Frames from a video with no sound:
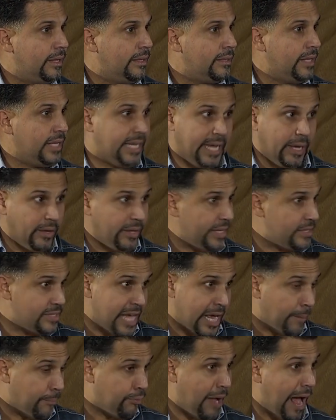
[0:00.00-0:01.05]
The guilt is
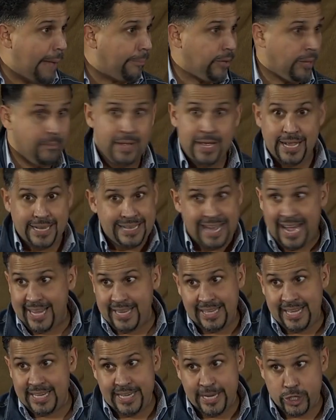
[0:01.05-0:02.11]
not a problem, not in
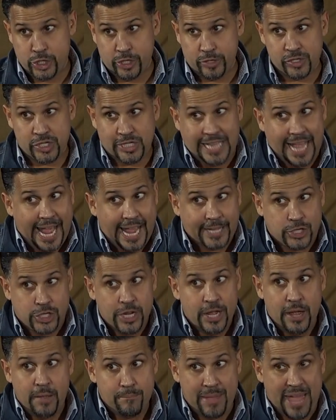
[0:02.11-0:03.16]
the initial stage.
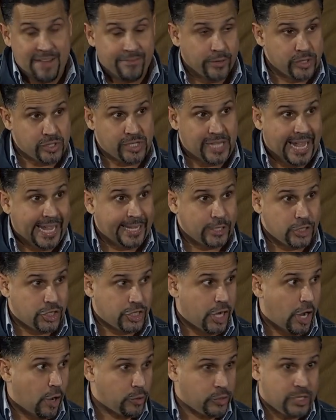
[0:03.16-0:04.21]
Behavioral science
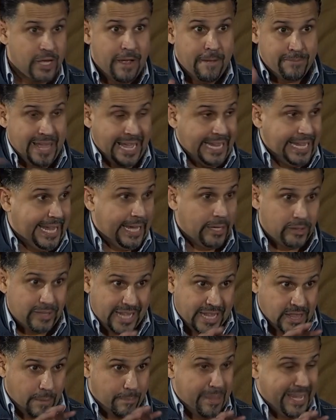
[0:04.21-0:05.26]
shows that guilt
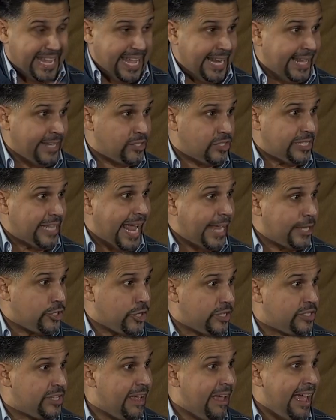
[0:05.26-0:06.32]
in the beginning
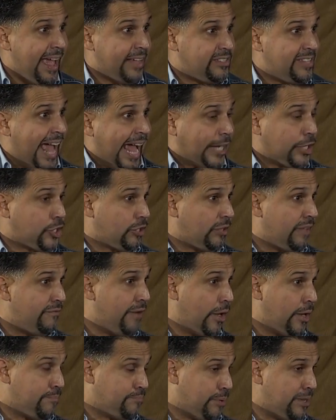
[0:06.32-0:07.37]
stages is actually
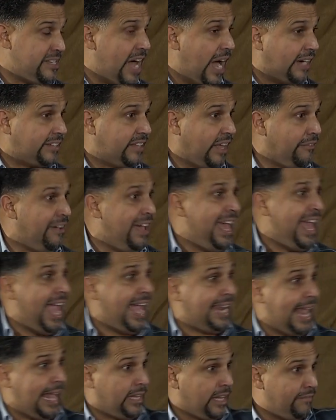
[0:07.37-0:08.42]
very productive. It
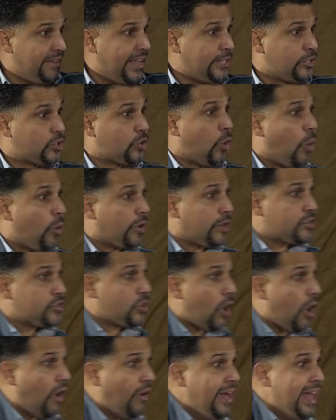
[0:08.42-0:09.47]
elevates
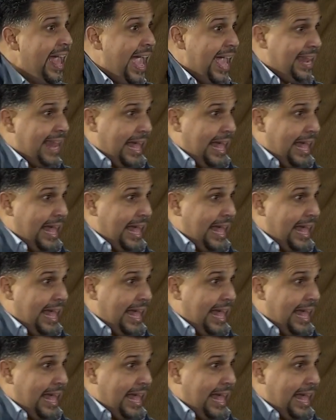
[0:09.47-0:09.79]
cortisol, it